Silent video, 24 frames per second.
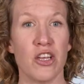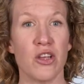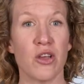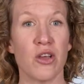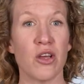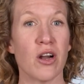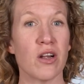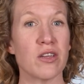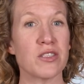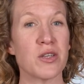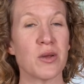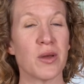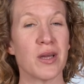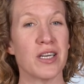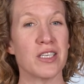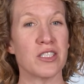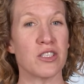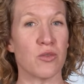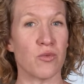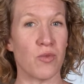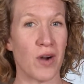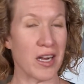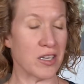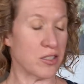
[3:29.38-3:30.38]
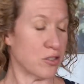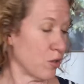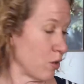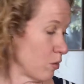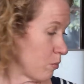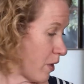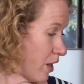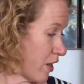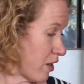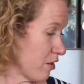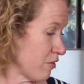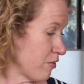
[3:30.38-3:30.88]
You could also get a directional
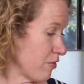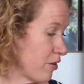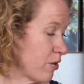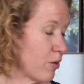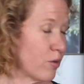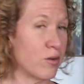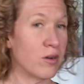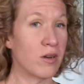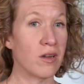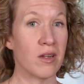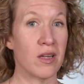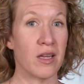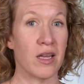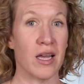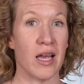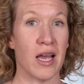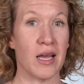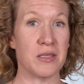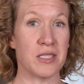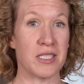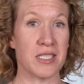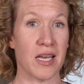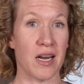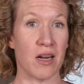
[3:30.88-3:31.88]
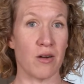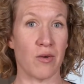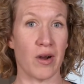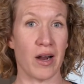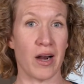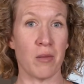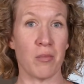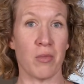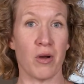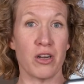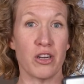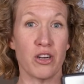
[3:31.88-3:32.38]
microphone and set it
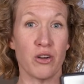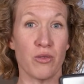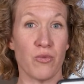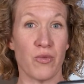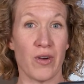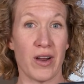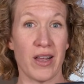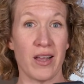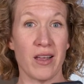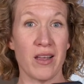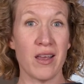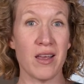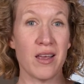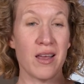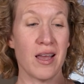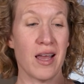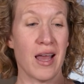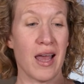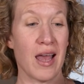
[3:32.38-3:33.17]
right up on your rig,